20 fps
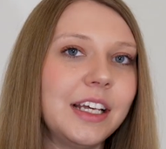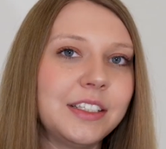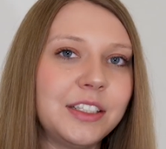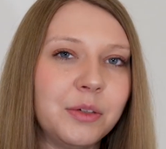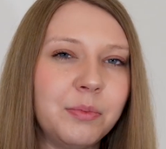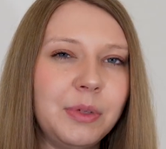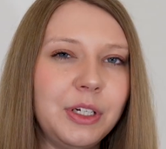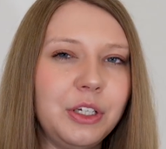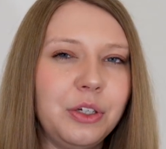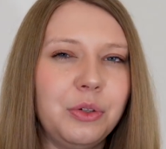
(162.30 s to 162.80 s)
As
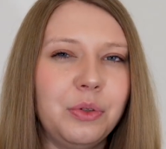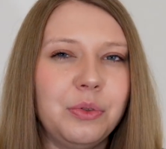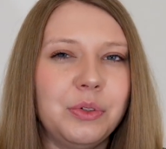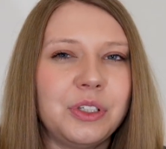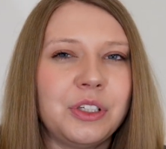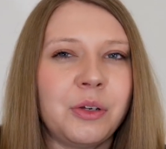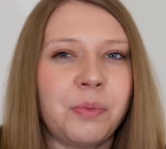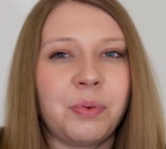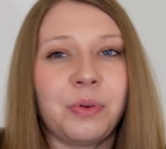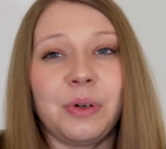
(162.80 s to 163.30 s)
somebody who
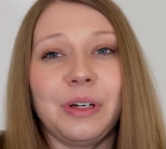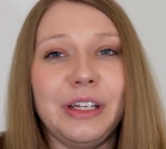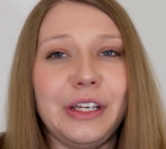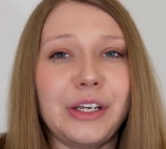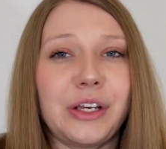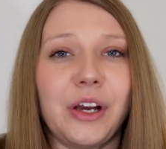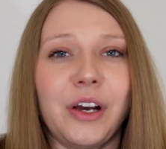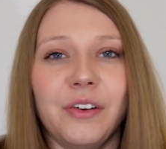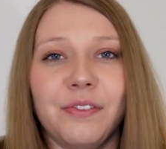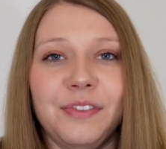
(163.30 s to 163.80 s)
is a pretty
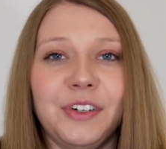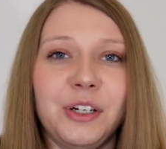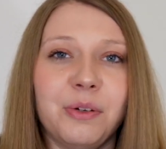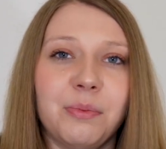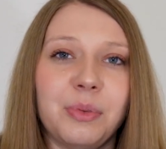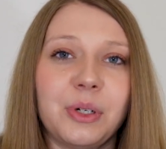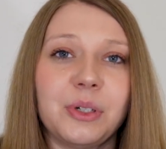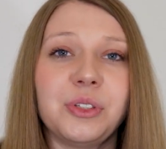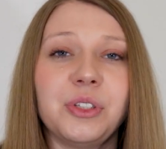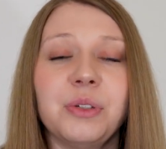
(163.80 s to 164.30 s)

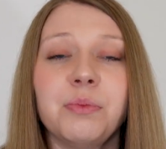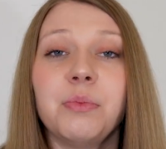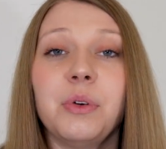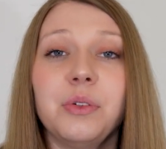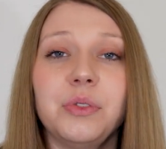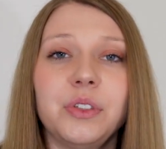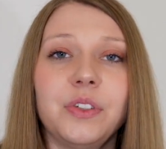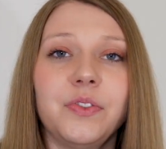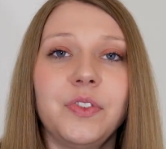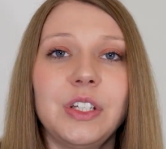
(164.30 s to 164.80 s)
confident person
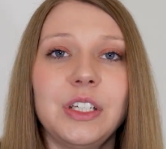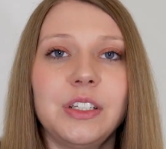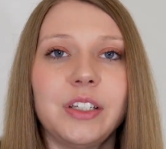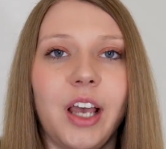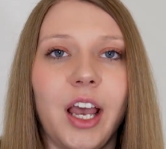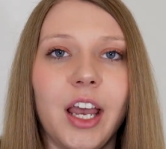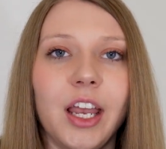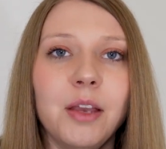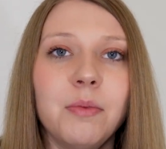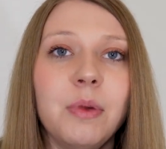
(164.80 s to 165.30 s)
most of the
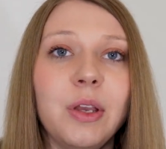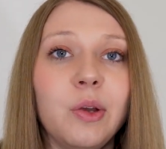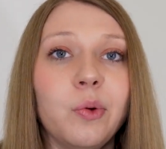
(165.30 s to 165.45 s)
time,